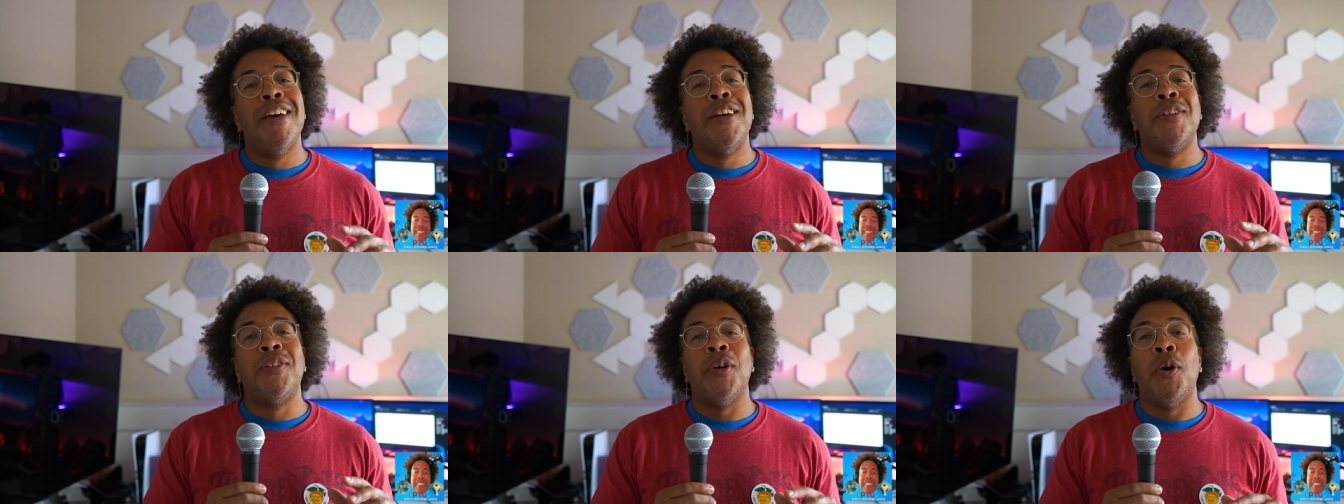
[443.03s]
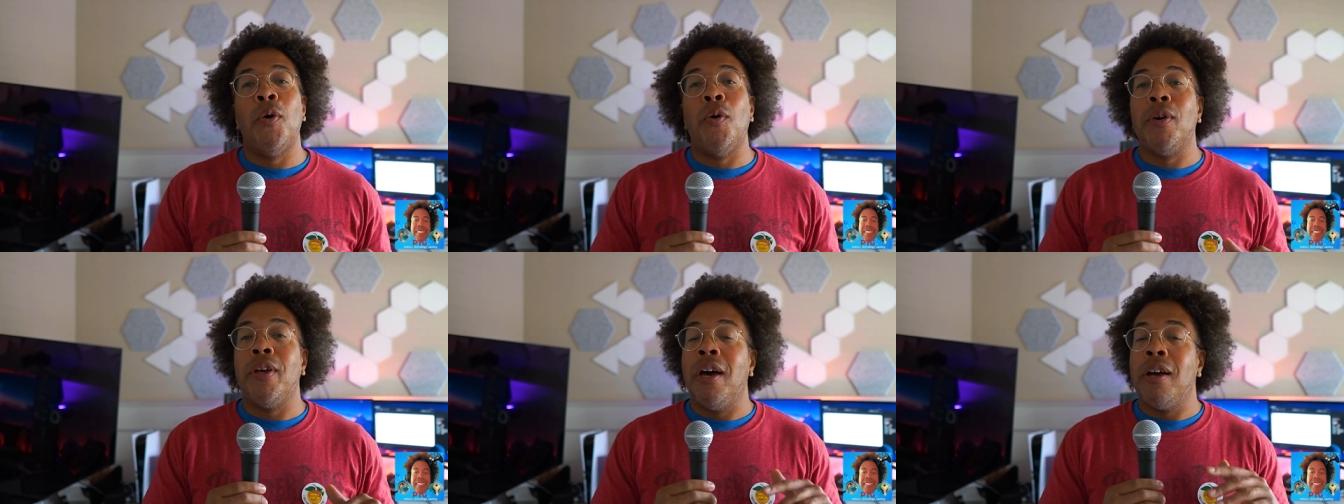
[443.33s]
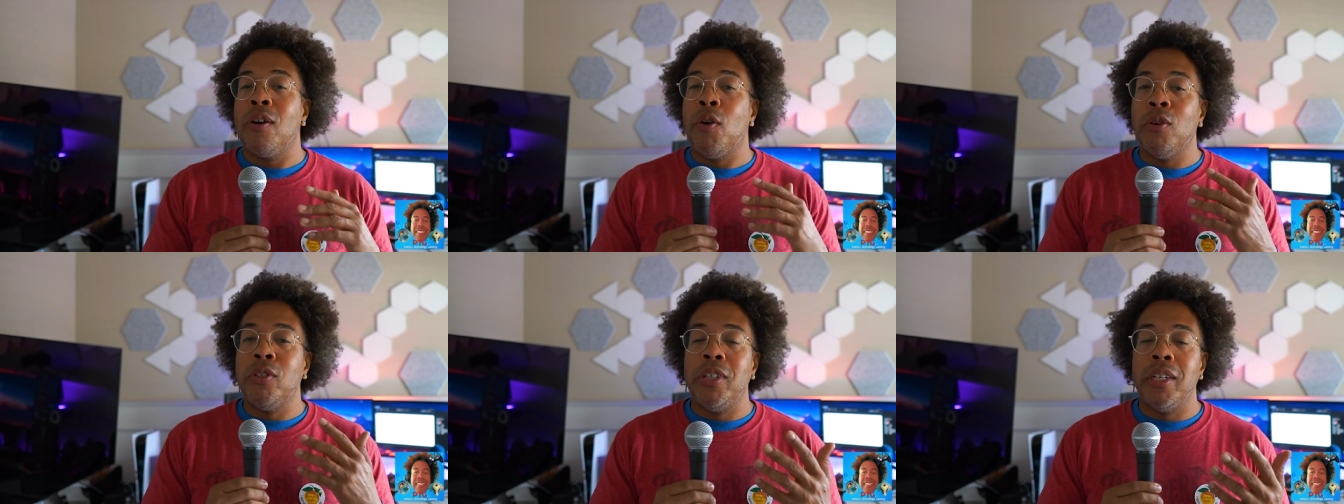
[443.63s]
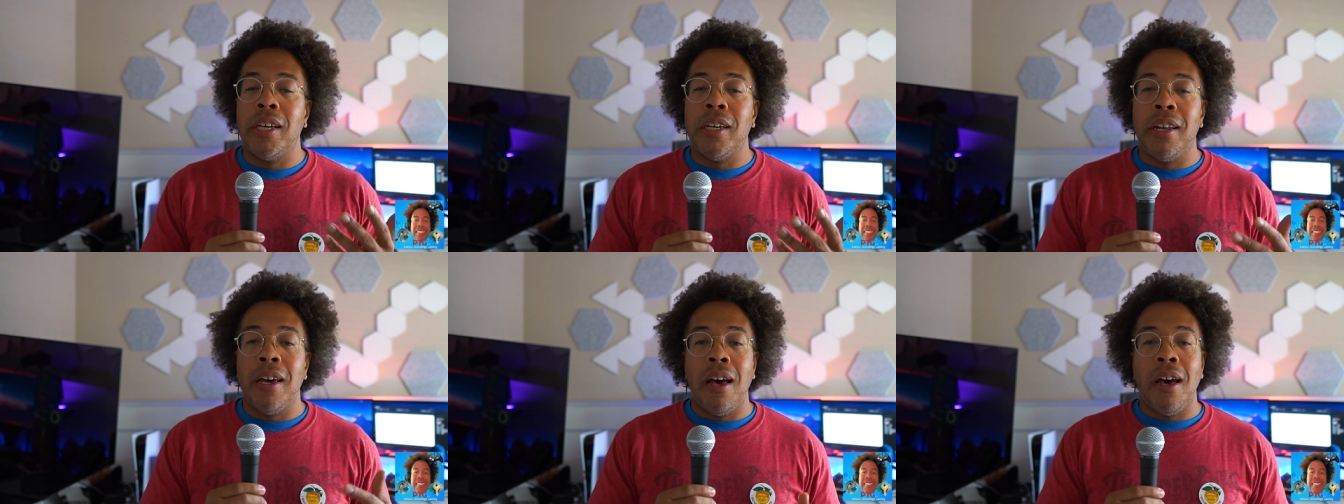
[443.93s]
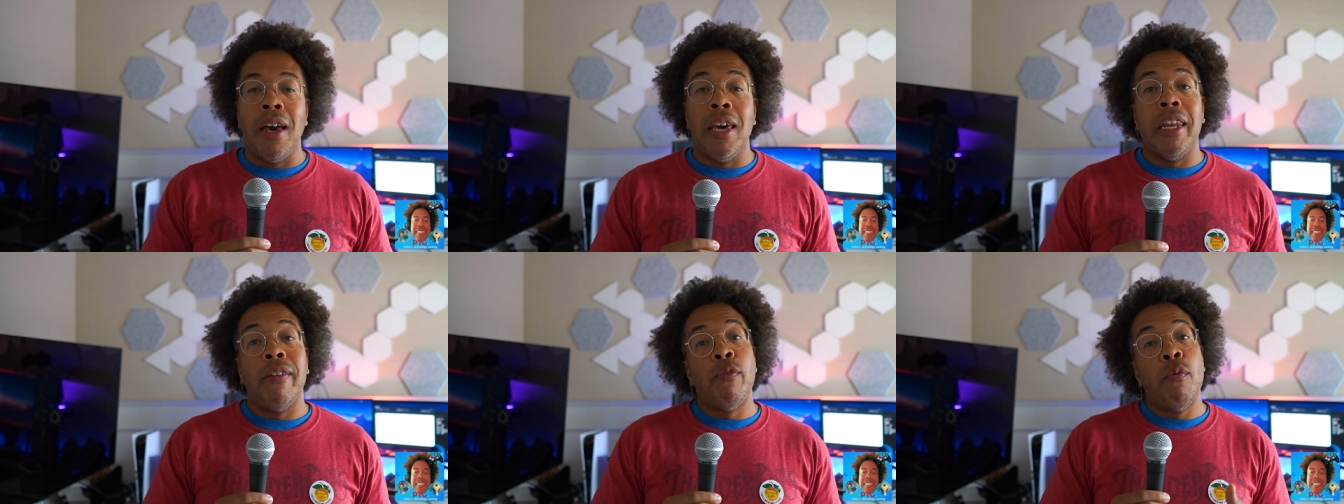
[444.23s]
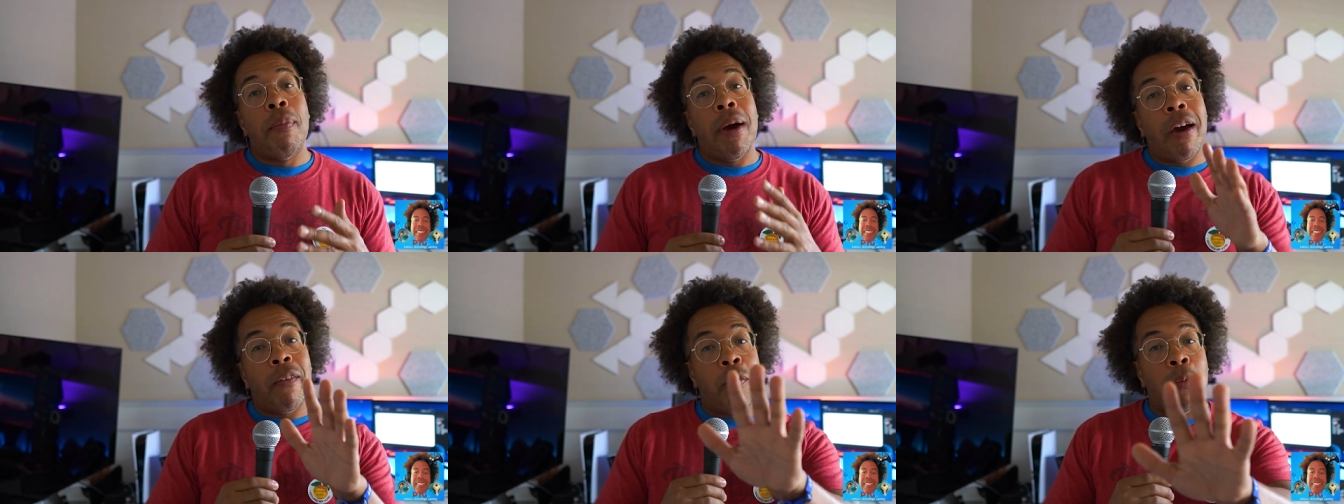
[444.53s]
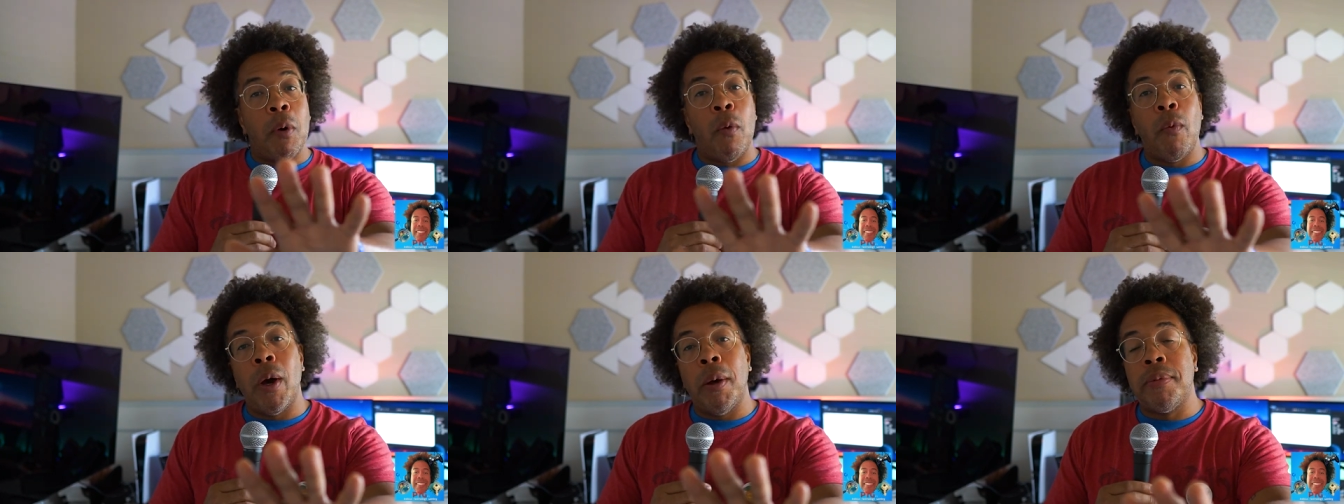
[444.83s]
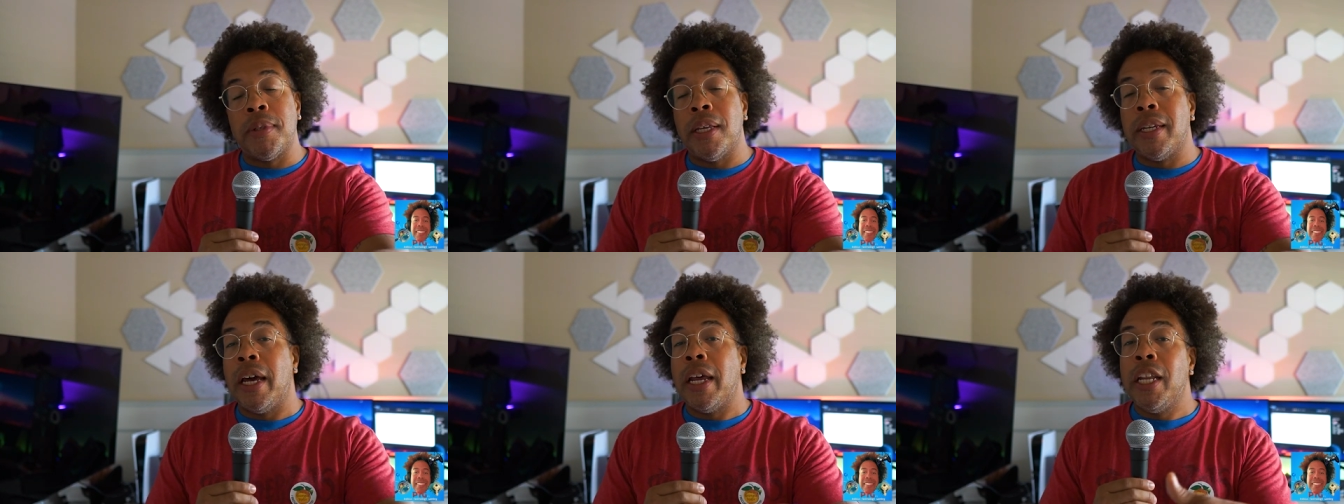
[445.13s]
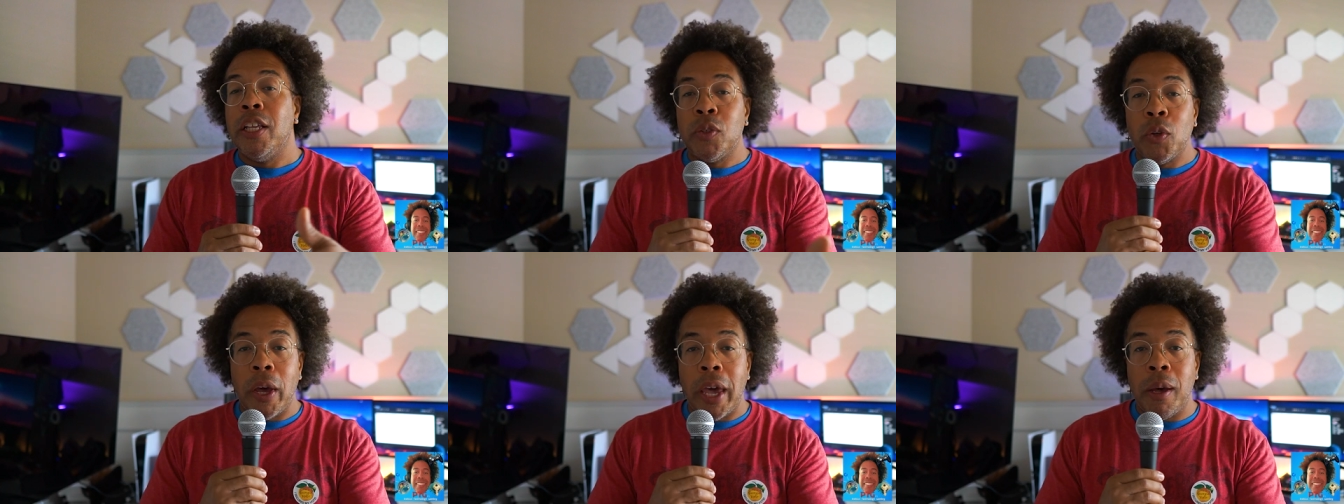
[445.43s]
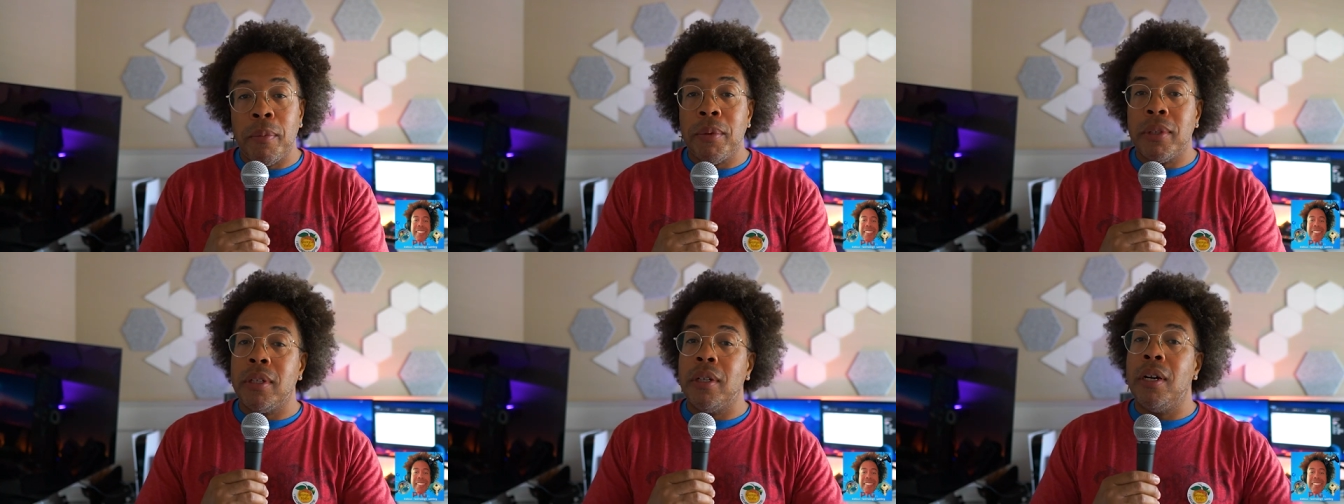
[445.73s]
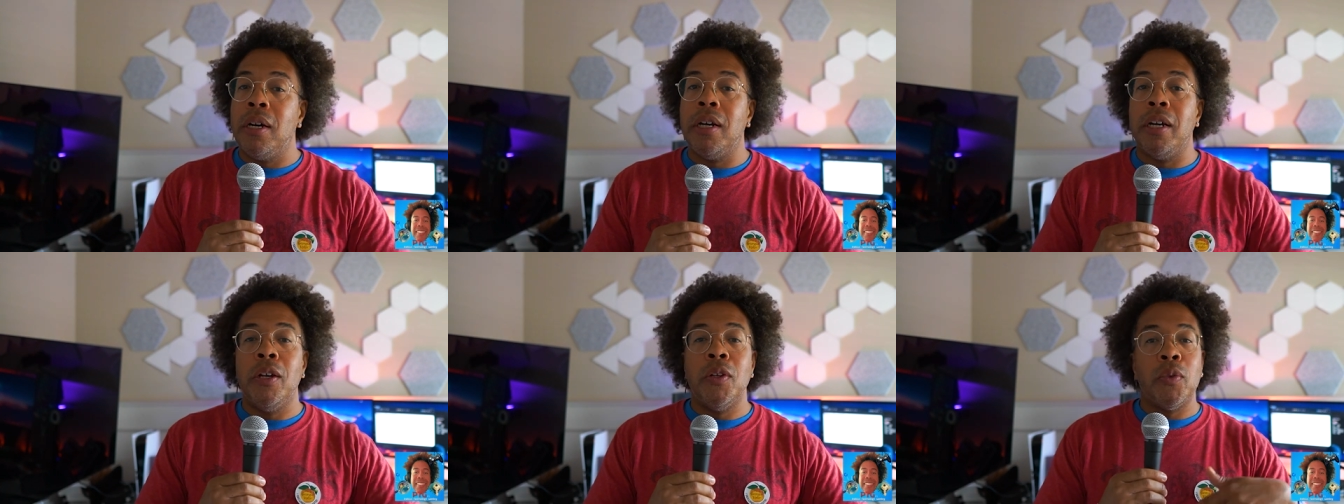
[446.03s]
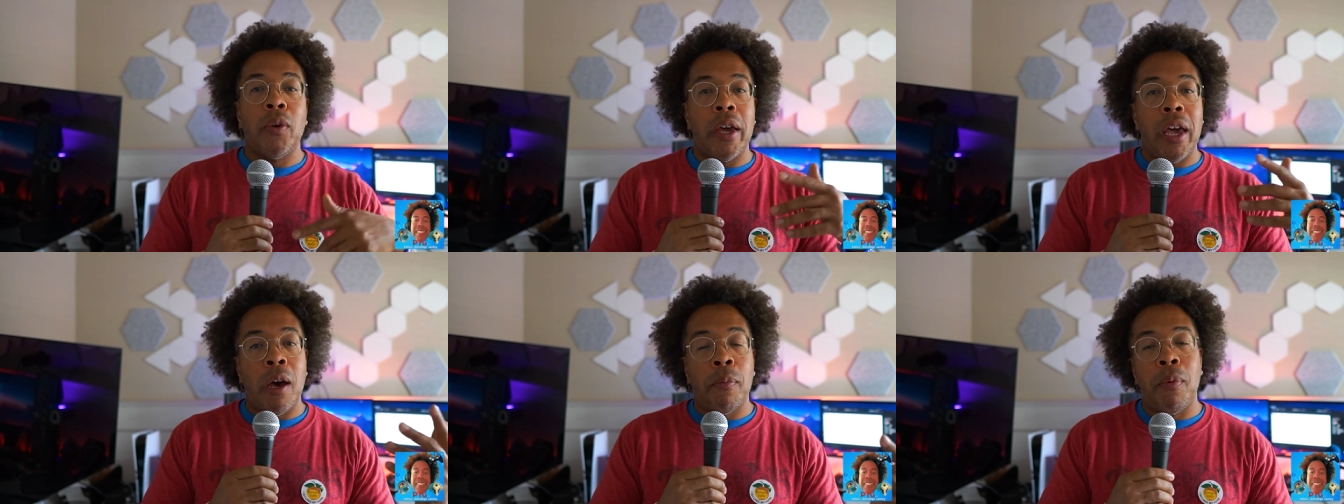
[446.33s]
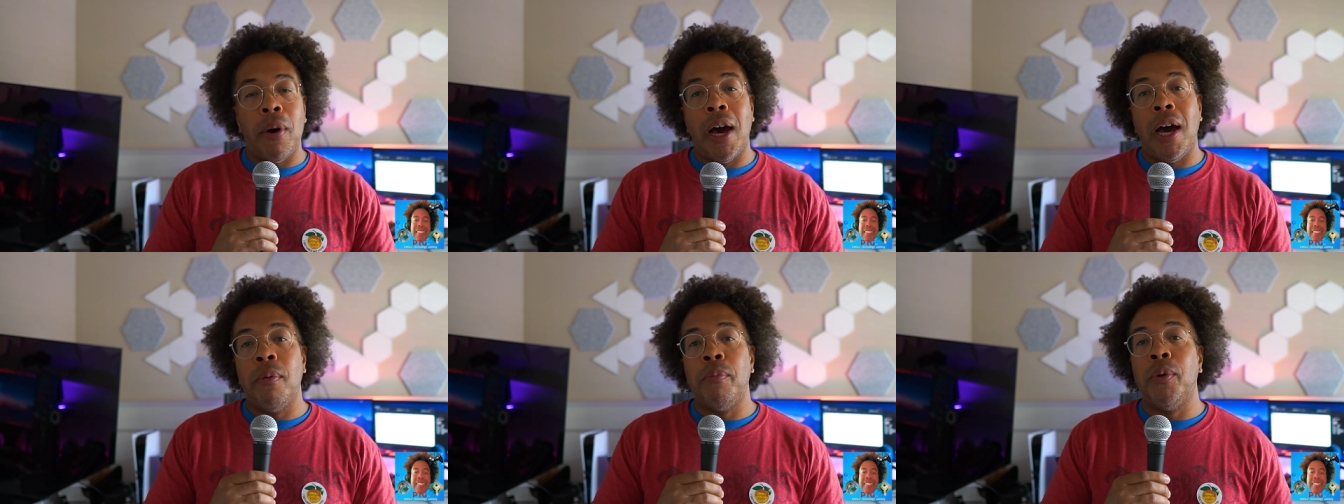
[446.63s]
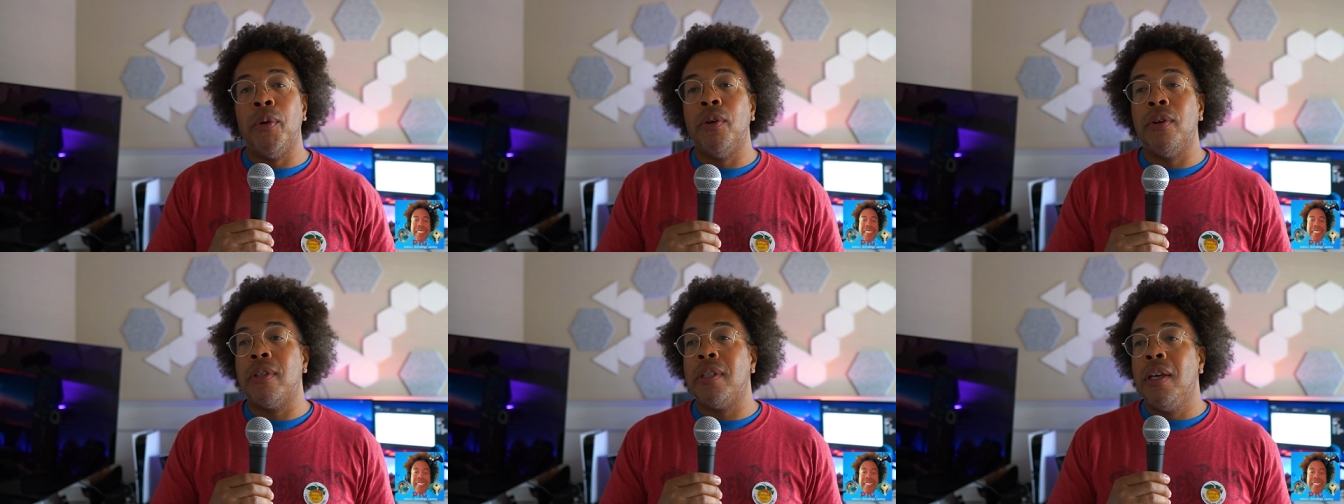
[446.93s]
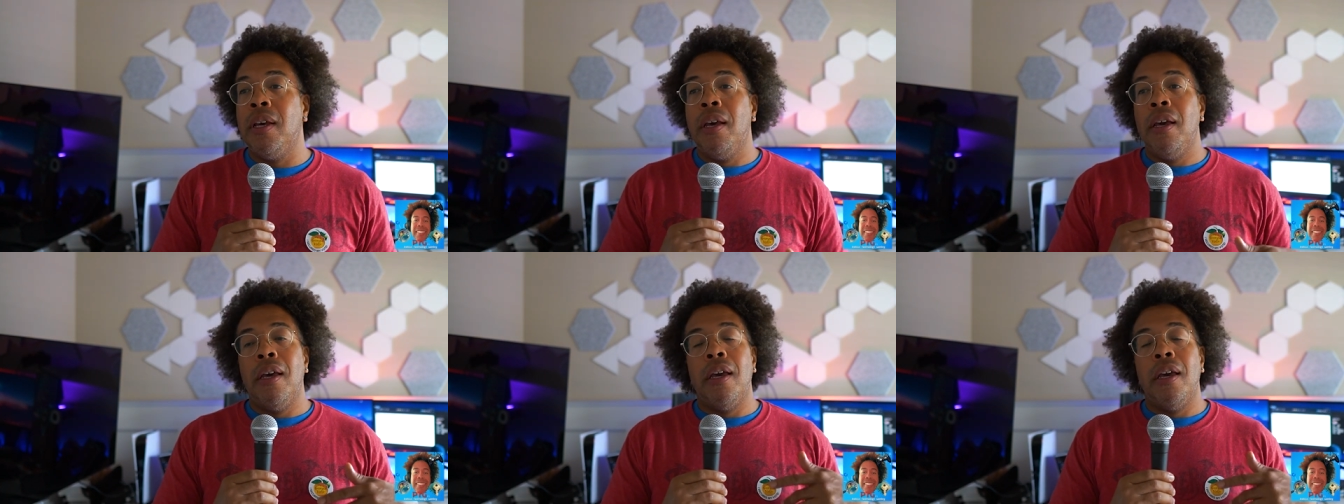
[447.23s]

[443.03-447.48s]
So y'all go check it out. And if you buy it from my website, now it is on Amazon, it is on Apple iBooks,